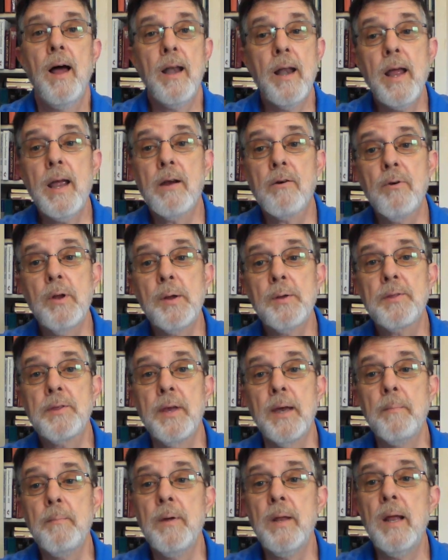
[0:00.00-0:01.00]
And I agree with
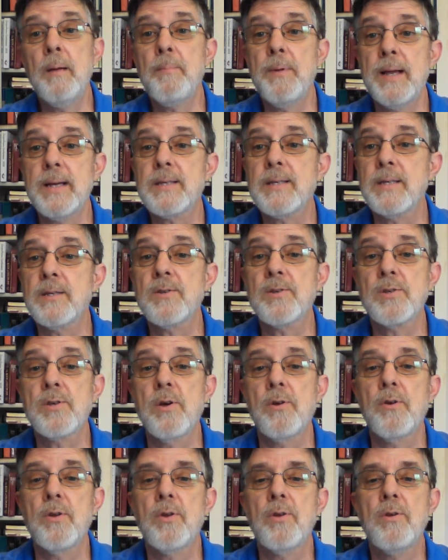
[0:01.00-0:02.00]
him, and I'm guessing
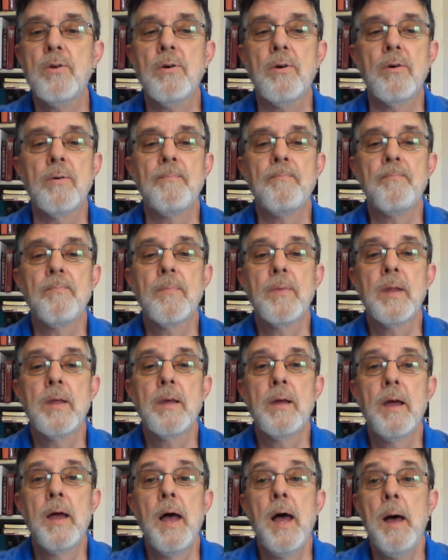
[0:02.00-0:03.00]
so do you.
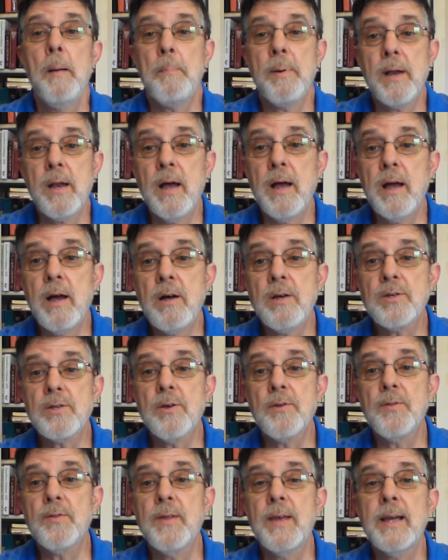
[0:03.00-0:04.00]
But I
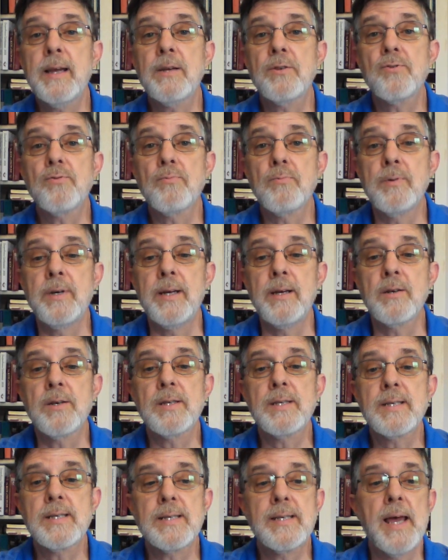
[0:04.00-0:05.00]
also think it's real
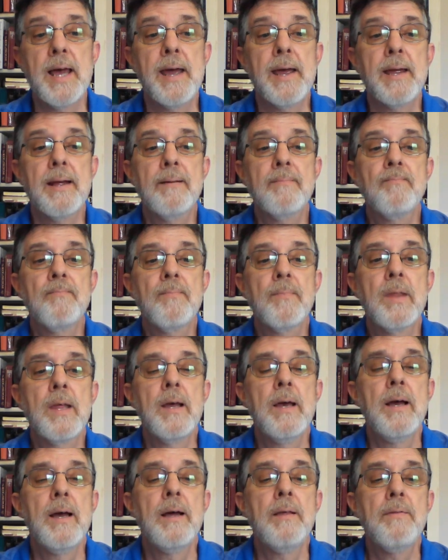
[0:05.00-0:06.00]
to say
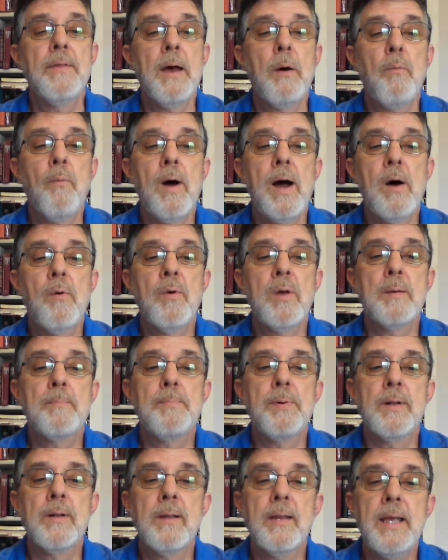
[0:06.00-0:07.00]
that while we
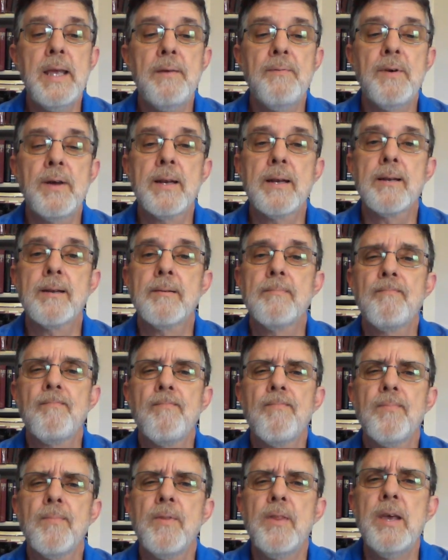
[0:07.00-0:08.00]
believe it,
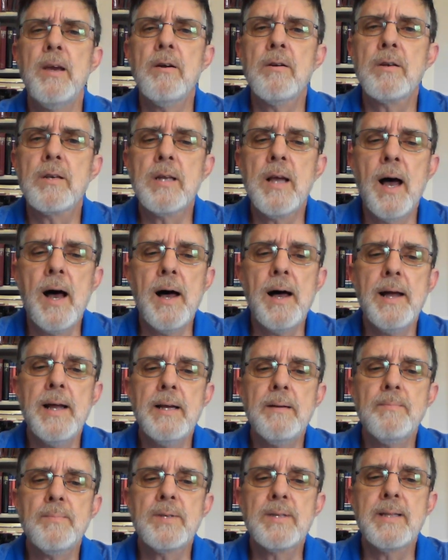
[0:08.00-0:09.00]
there are
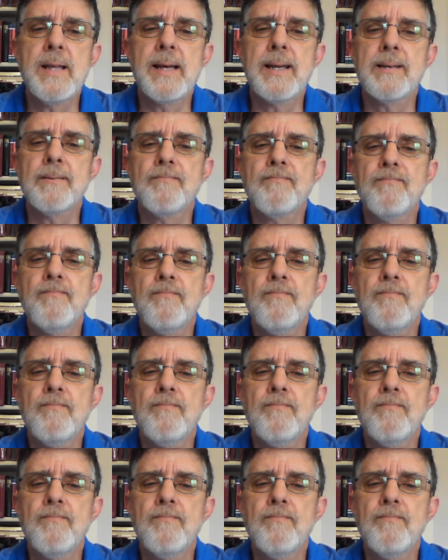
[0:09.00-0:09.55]
times that,